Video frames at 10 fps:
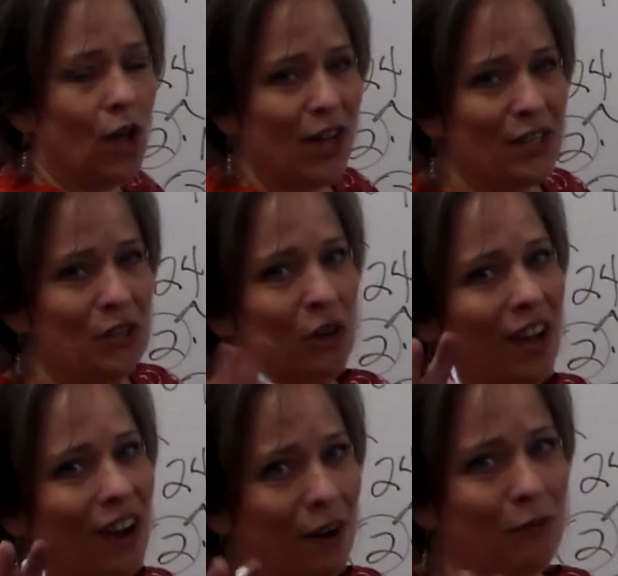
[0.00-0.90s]
long as you're
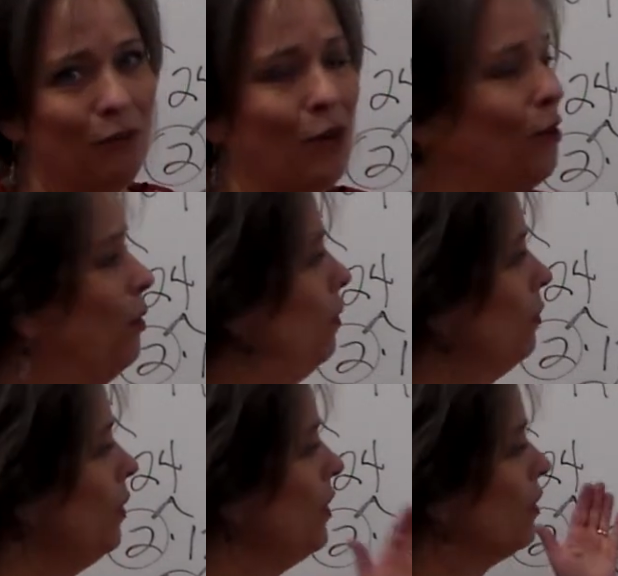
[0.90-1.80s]
careful
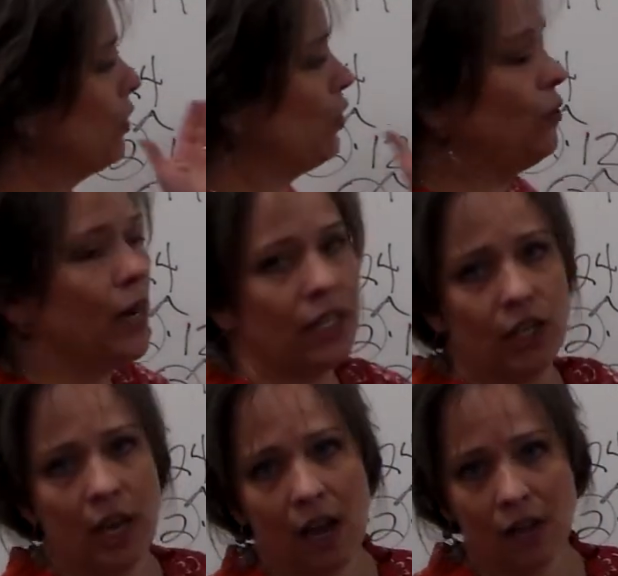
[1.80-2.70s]
when you're
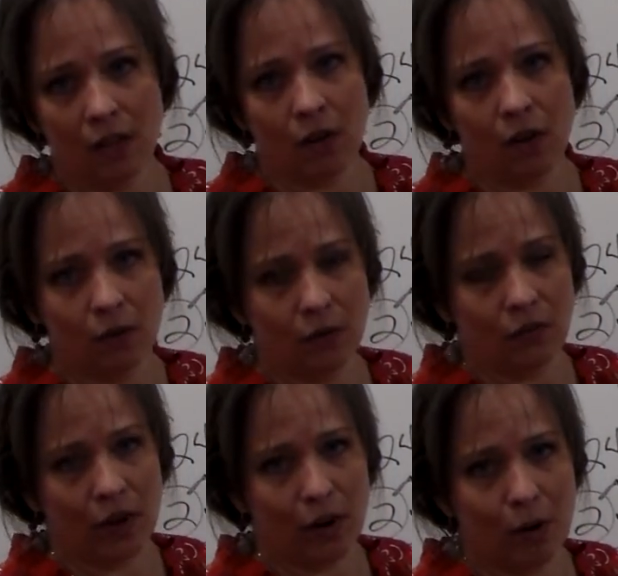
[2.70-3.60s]
stretching out
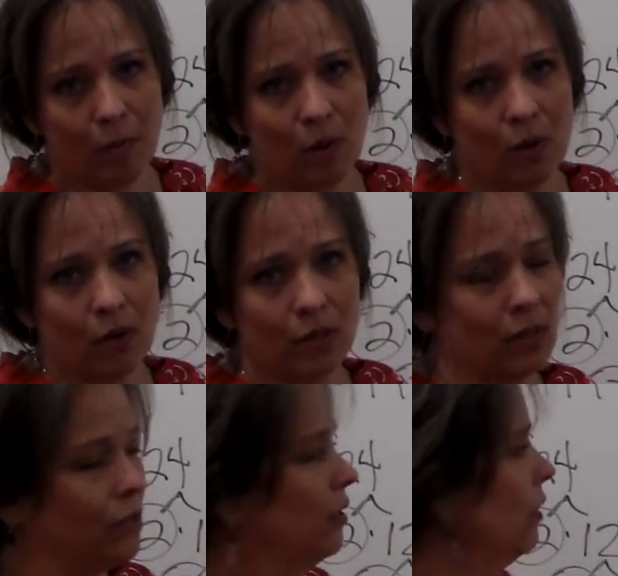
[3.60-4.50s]
those
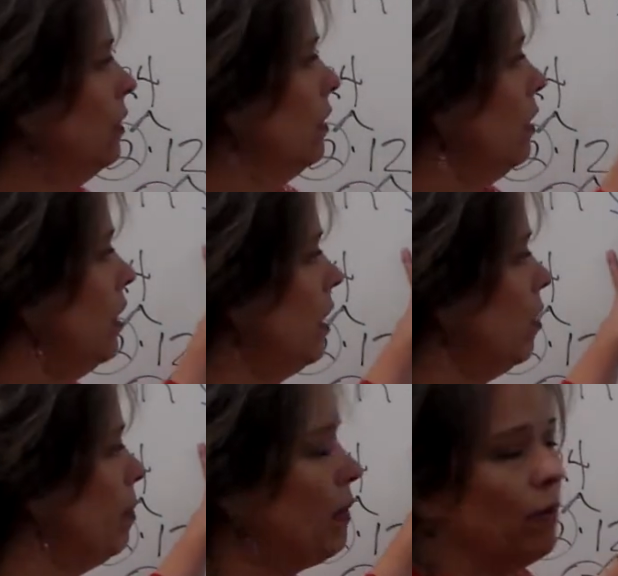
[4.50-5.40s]
variables,
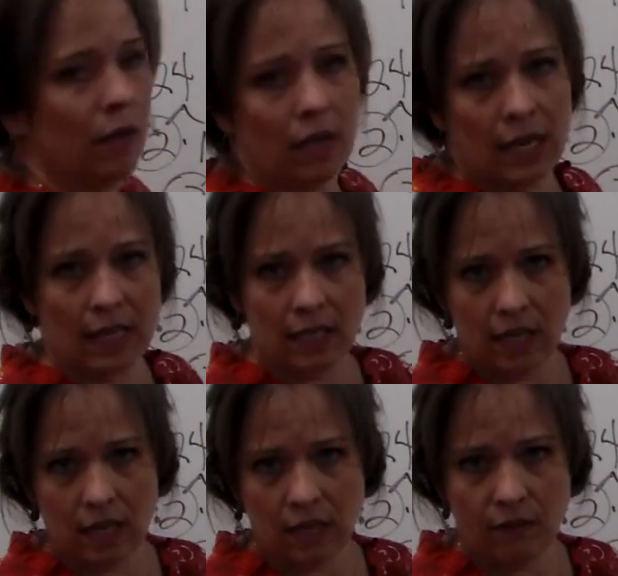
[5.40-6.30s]
it'll be really
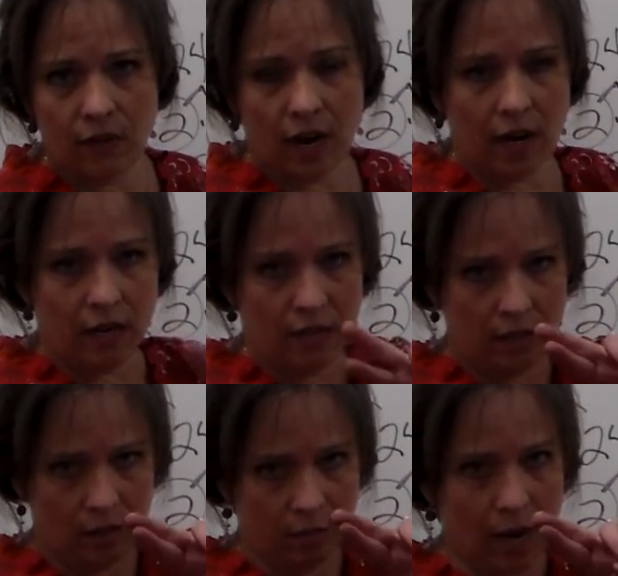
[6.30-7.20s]
easy to
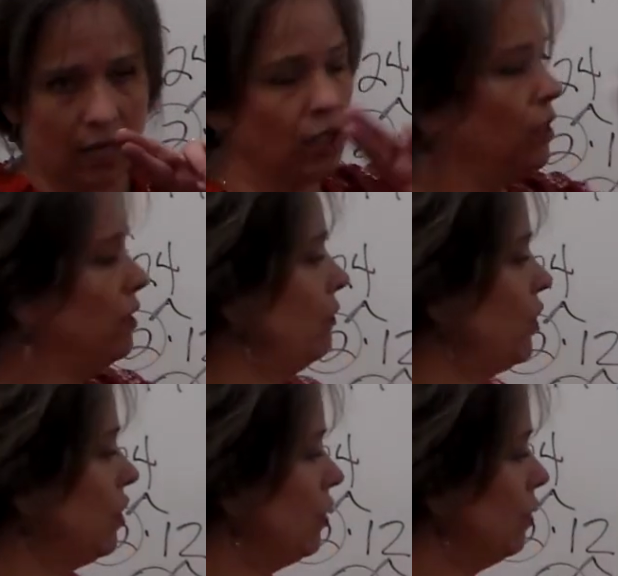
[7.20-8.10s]
find matches of
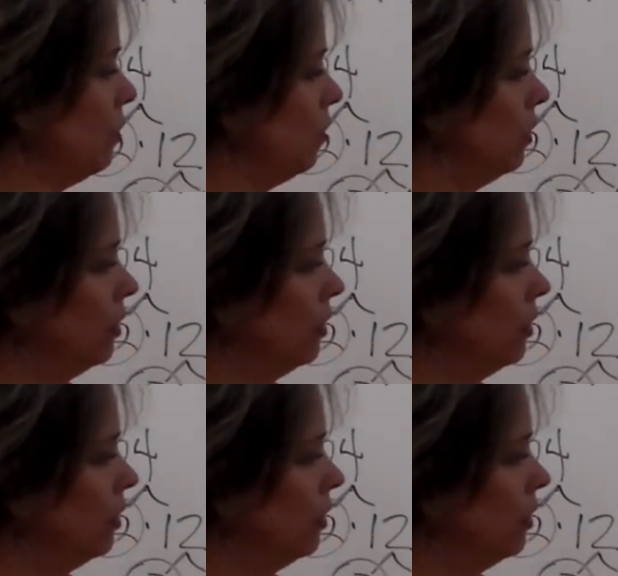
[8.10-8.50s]
2,